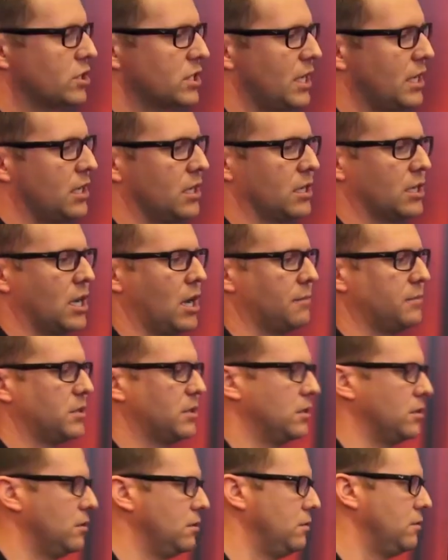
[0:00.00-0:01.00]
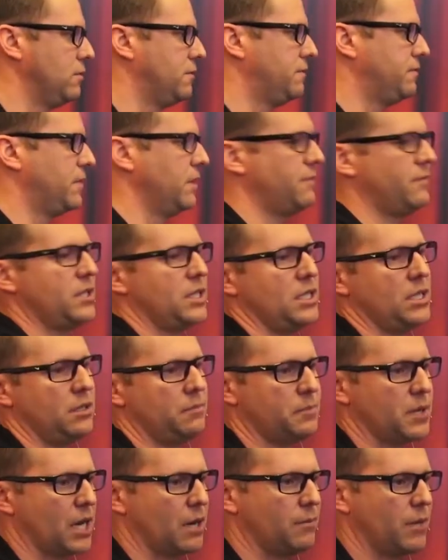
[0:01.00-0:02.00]
scaling up to 50
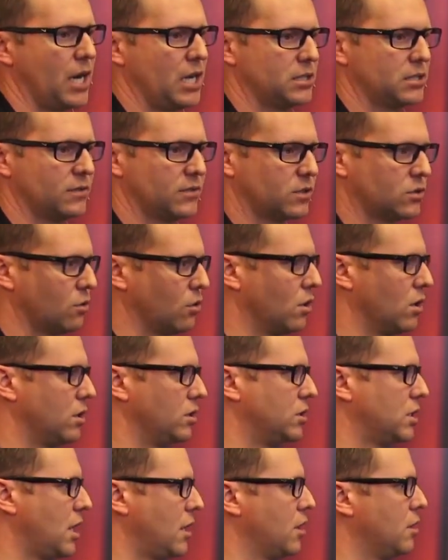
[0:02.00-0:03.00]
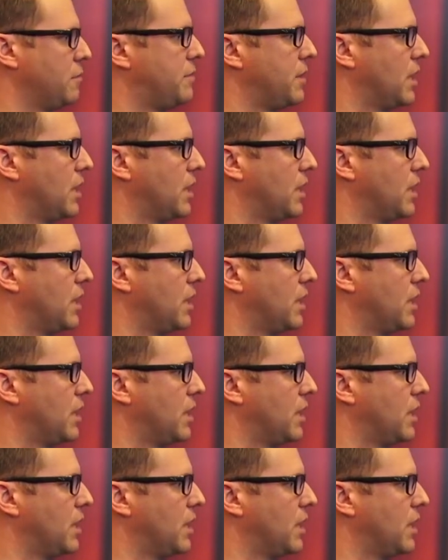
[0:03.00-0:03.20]
petabytes of storage, 100